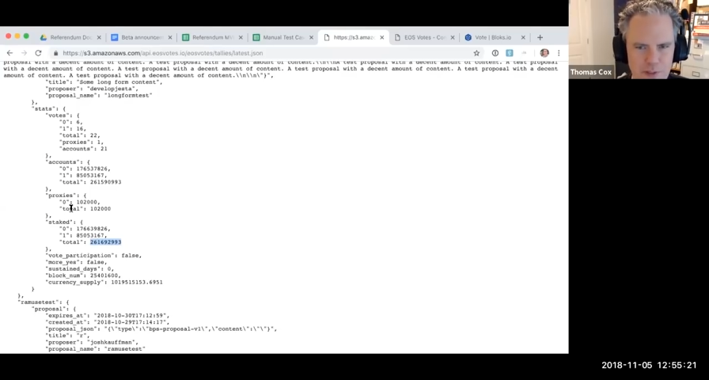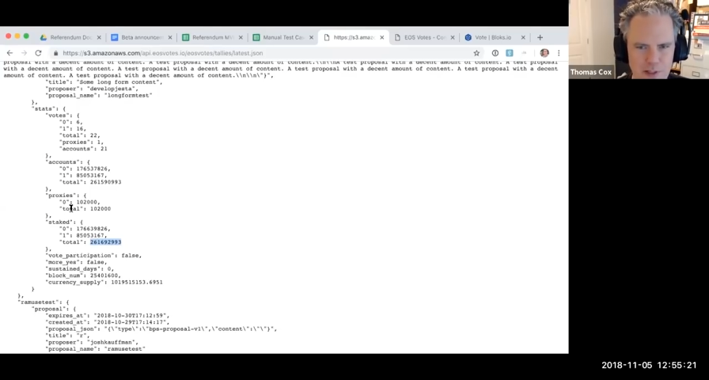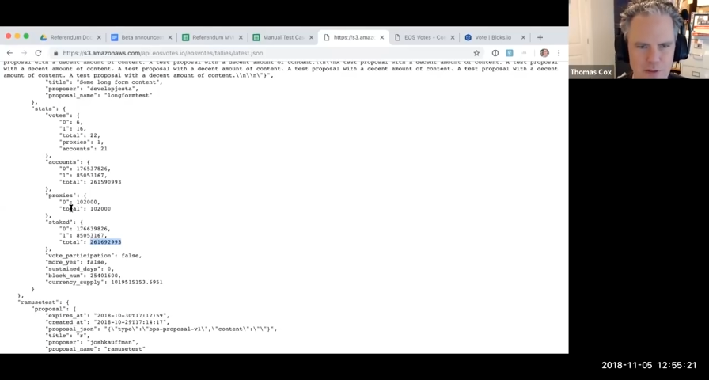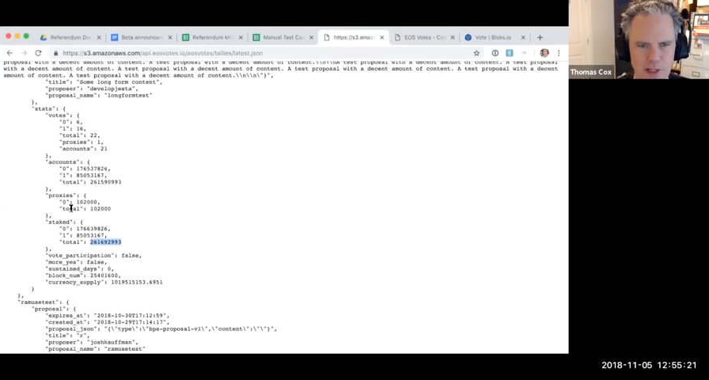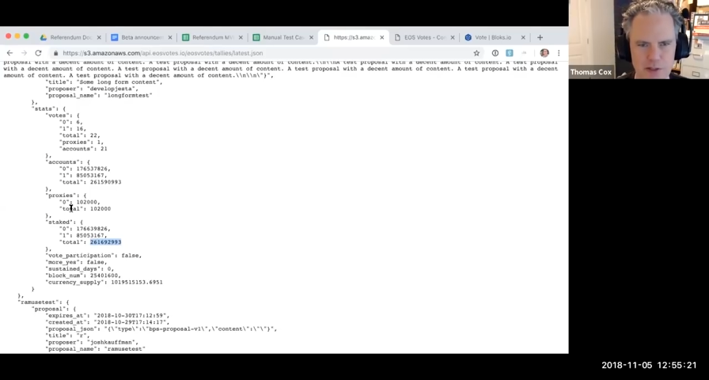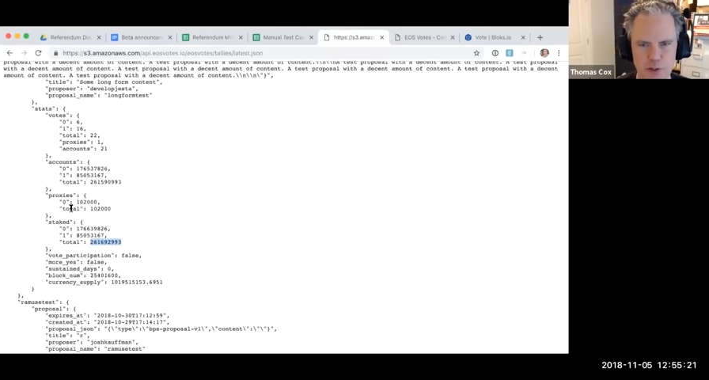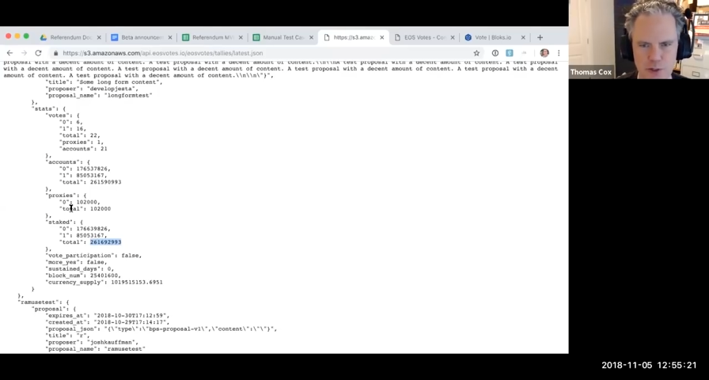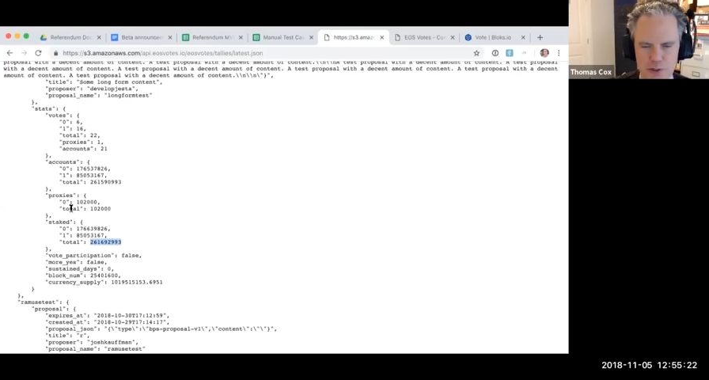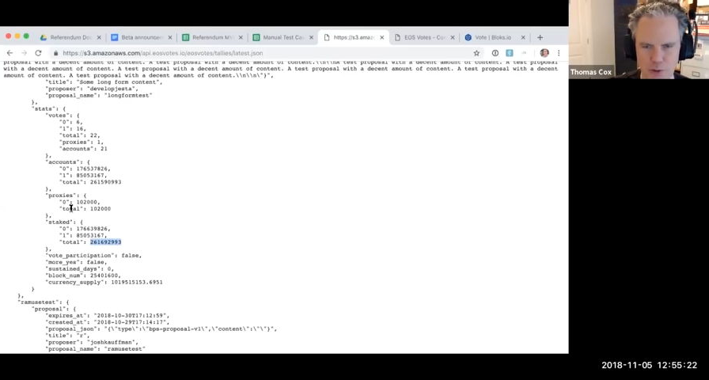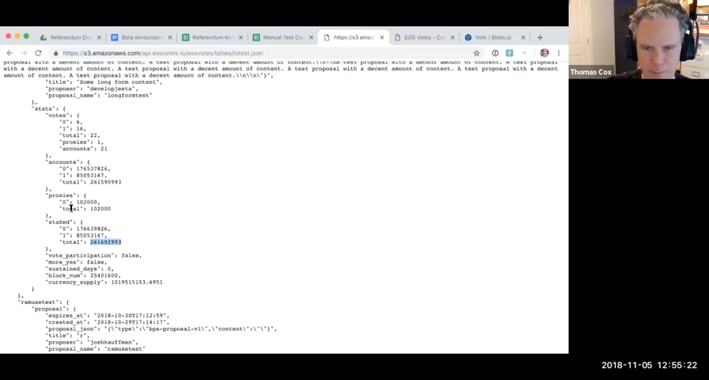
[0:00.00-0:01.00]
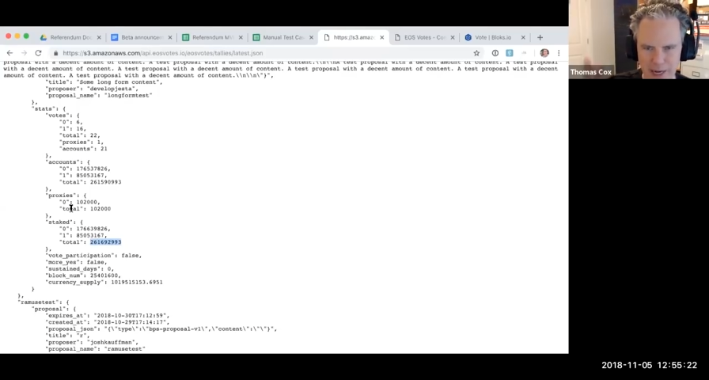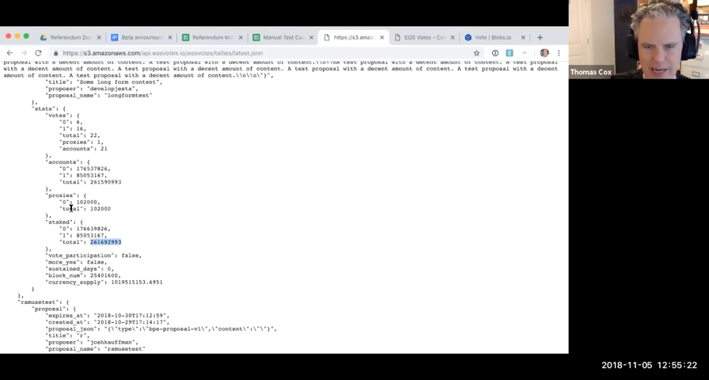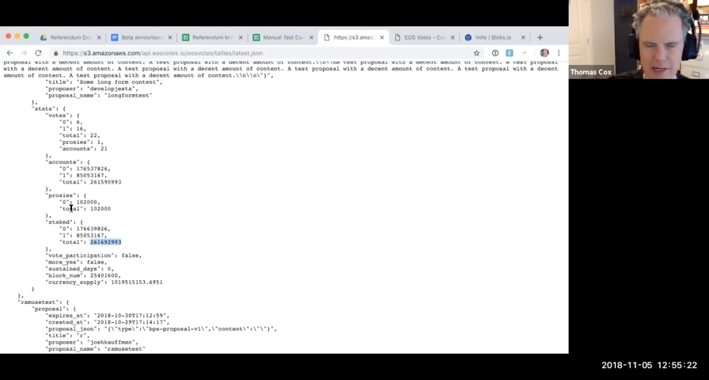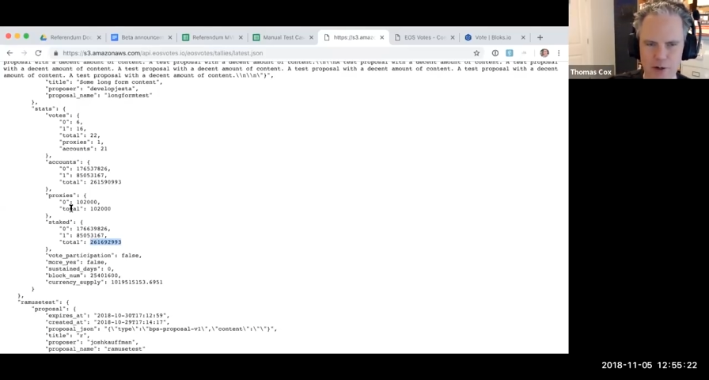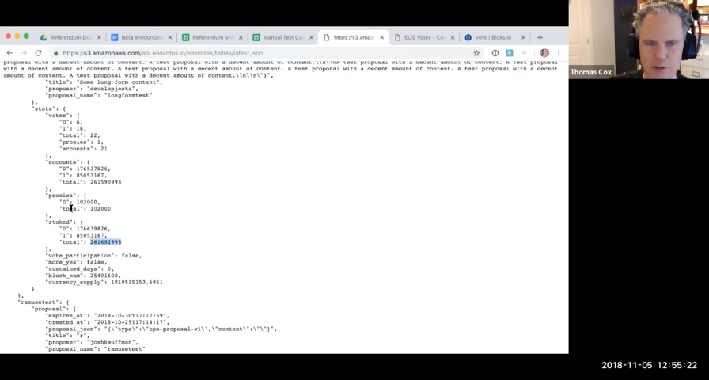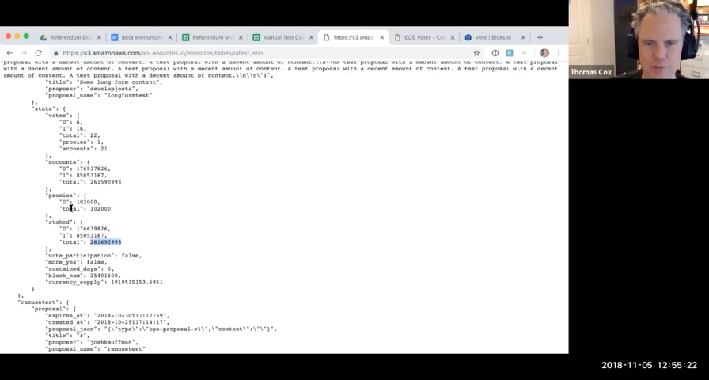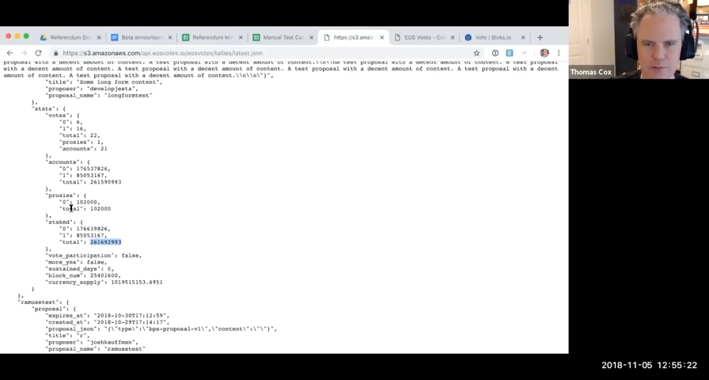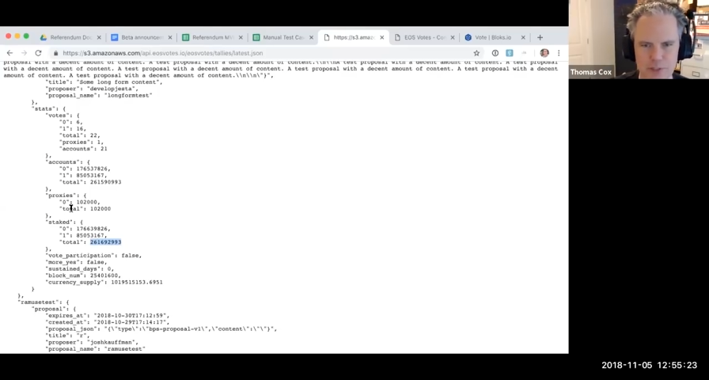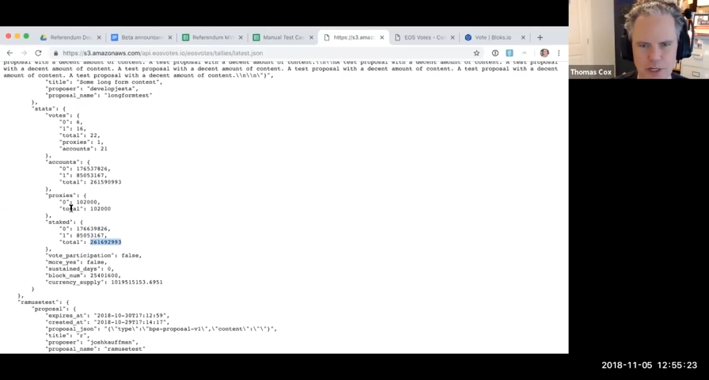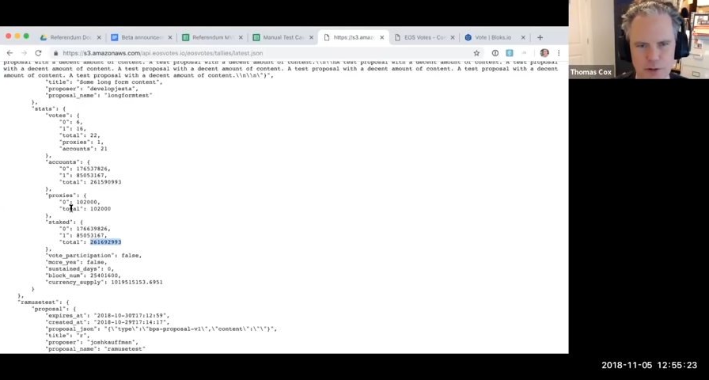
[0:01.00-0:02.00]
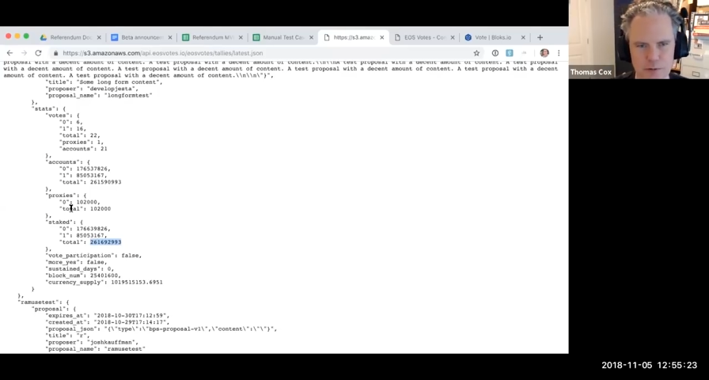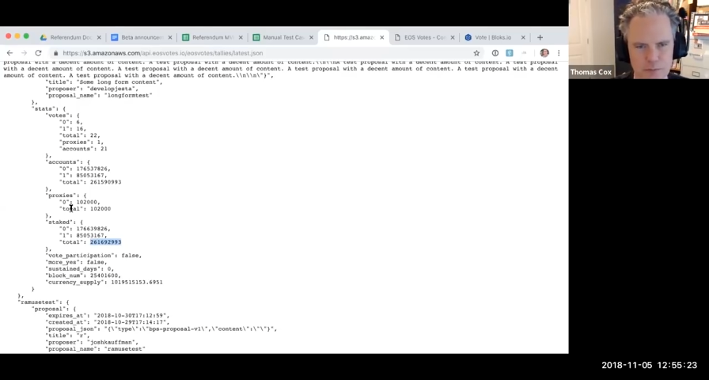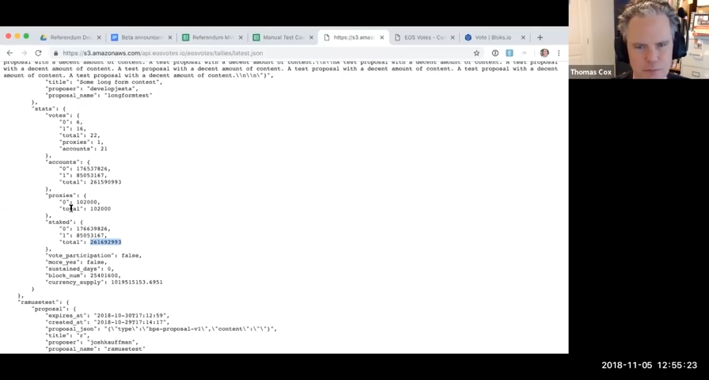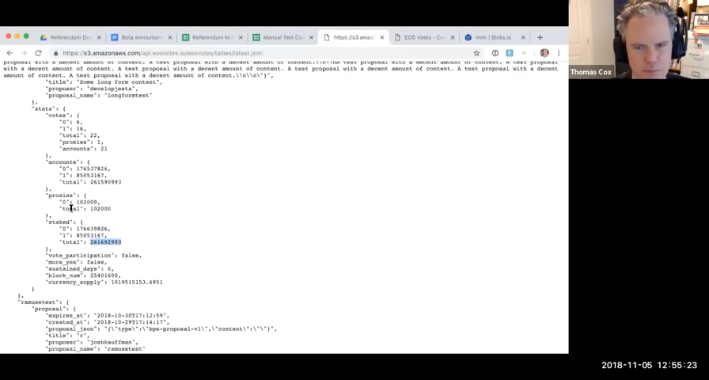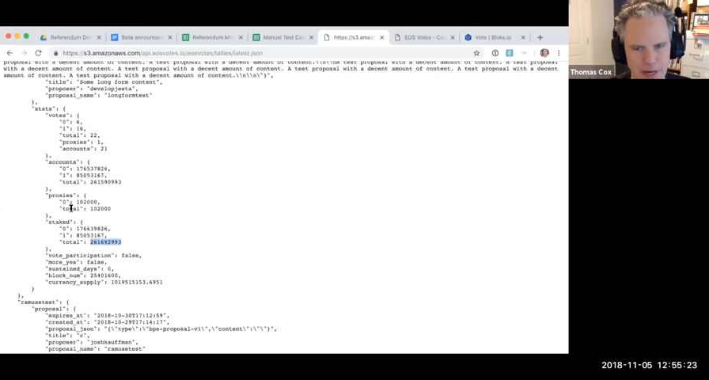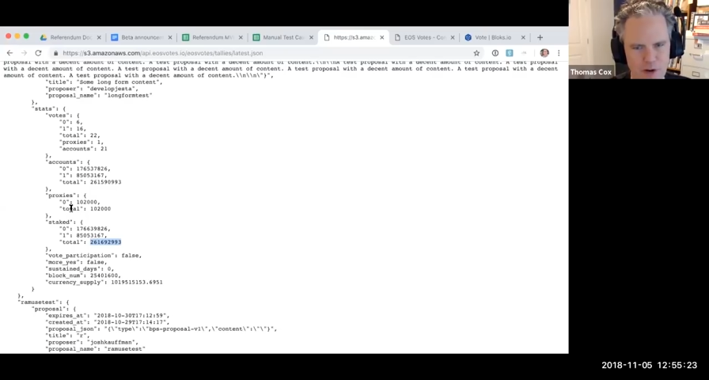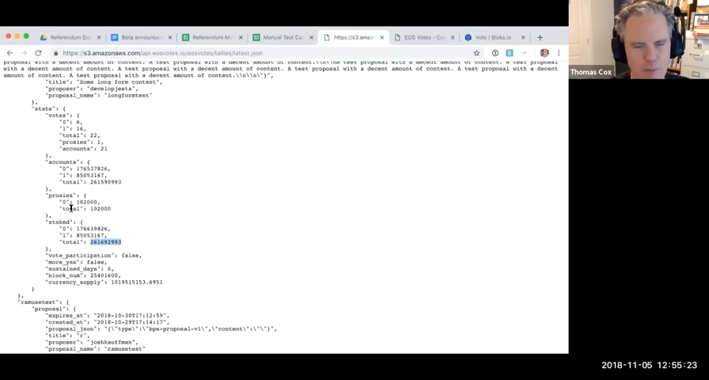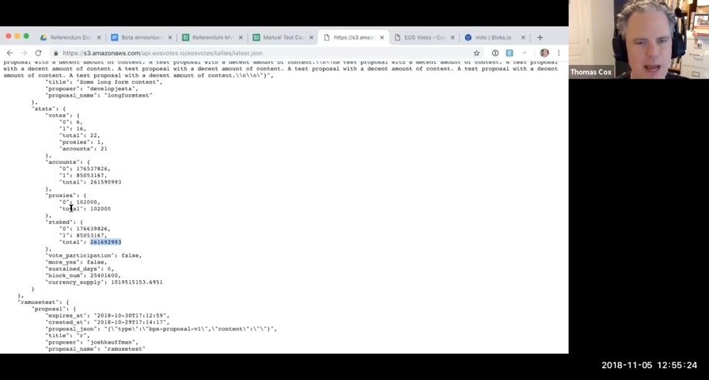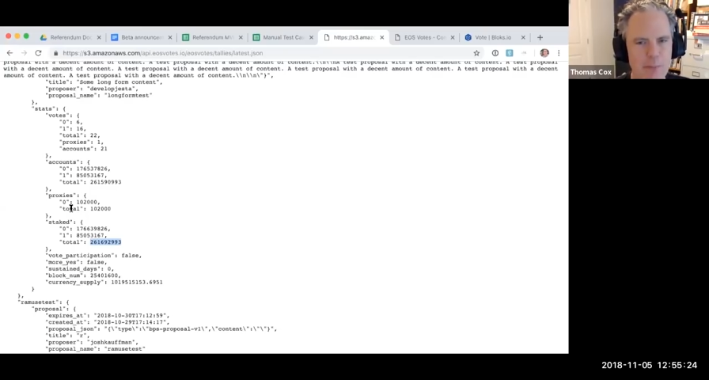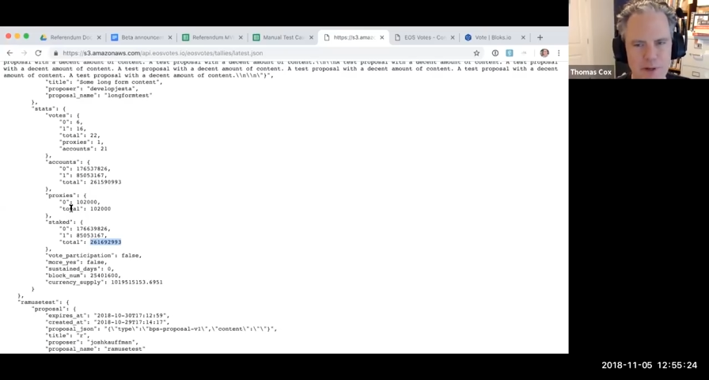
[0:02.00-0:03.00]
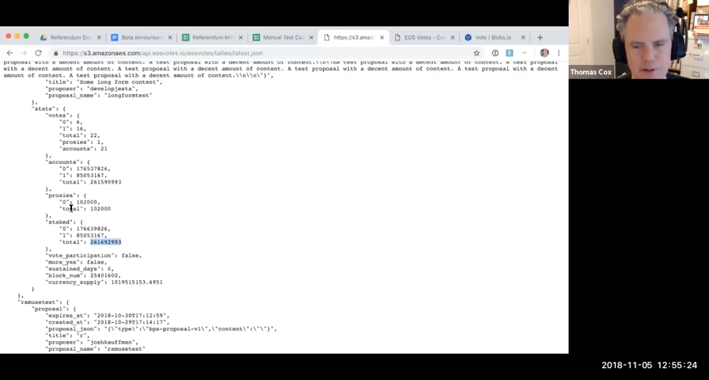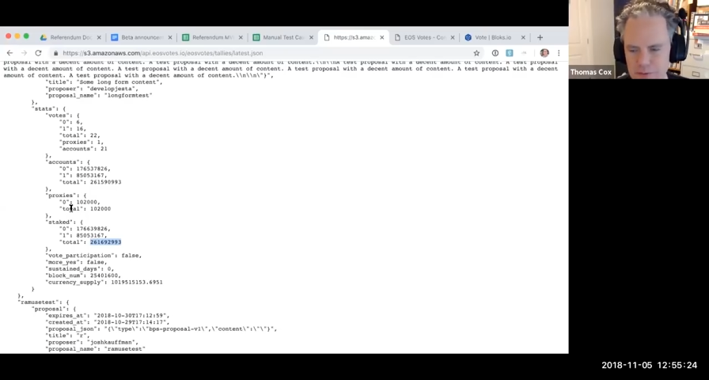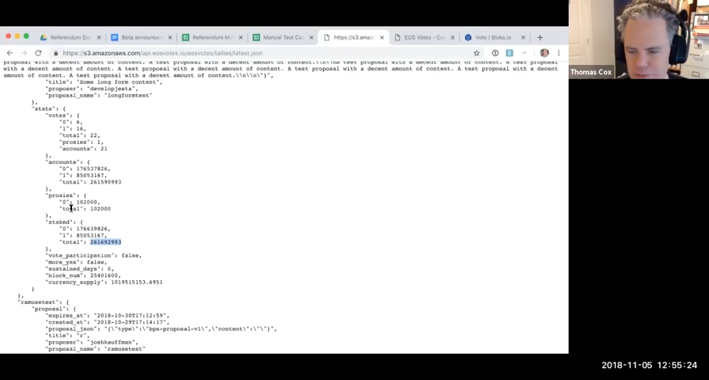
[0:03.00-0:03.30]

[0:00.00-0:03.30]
And then you could do a binary mapping.